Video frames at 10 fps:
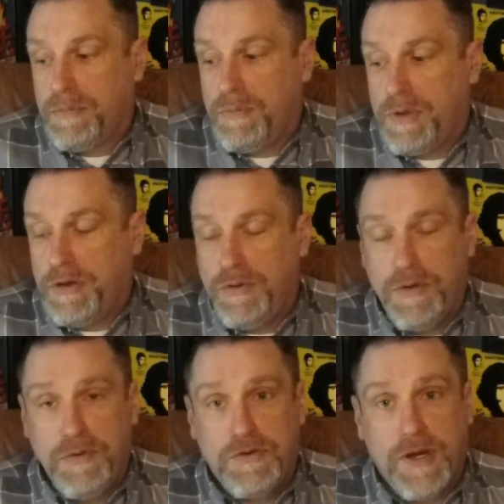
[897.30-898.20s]
we do
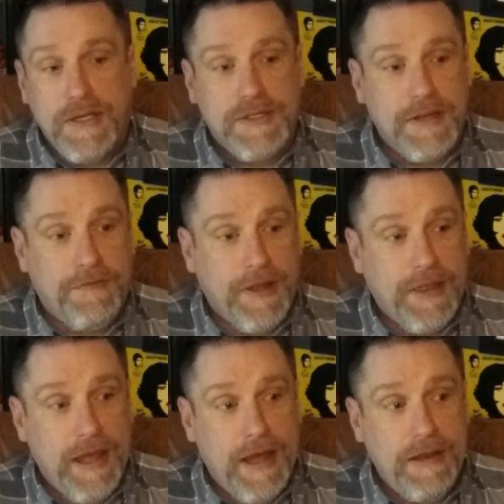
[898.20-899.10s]
do trade stuff
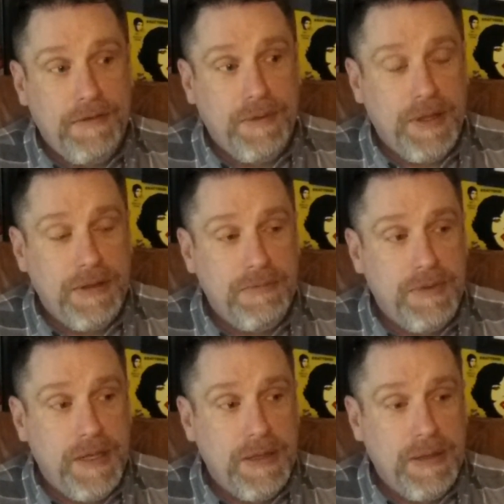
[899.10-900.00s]
like that, uh,
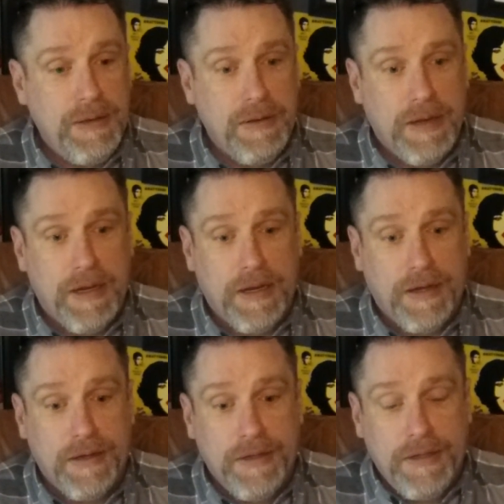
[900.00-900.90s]
and uh,